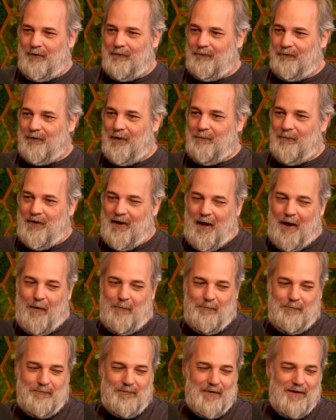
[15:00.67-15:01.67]
will flip
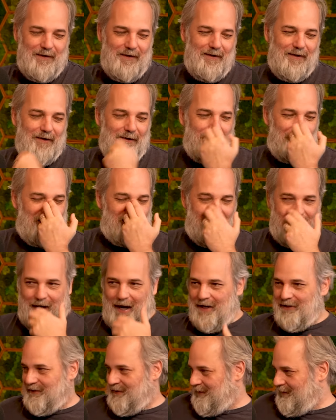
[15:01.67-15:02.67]
them. But then
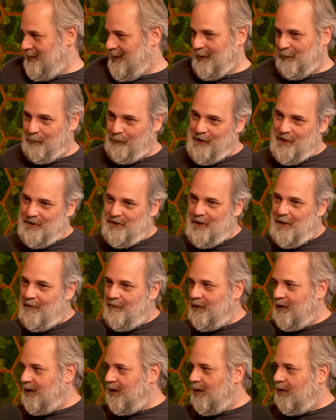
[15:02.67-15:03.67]
I just like reach
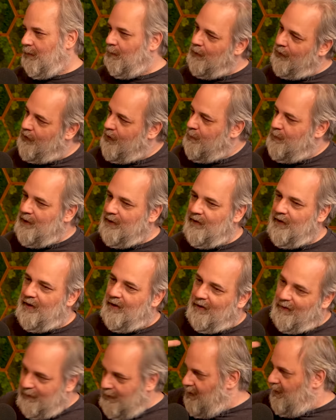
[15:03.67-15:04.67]
over and go, what's the big
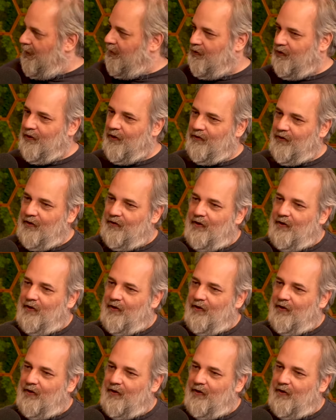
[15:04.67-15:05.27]
deal? It's just a